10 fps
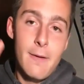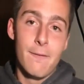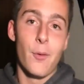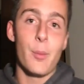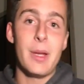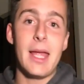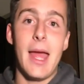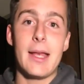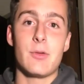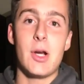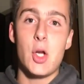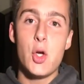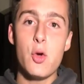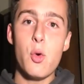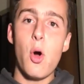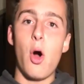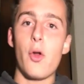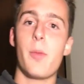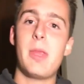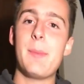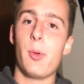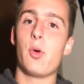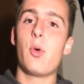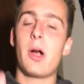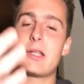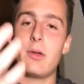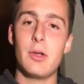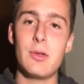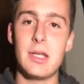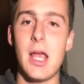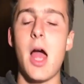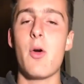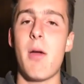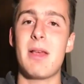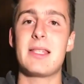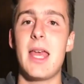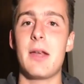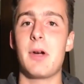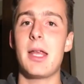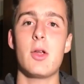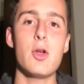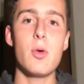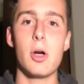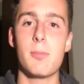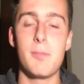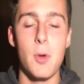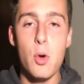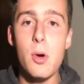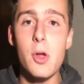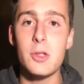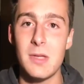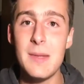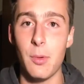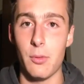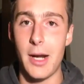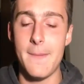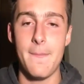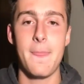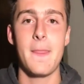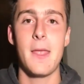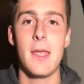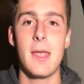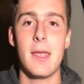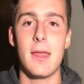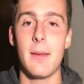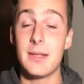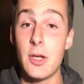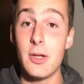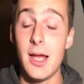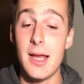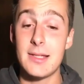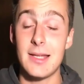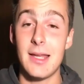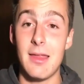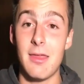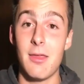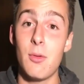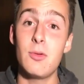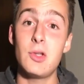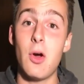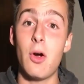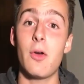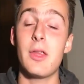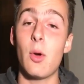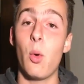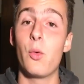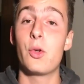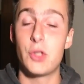For Bing ads, right, who are the people who are still using Yahoo MSN, right? Who are those people, right? Let me tell you guys, those are the older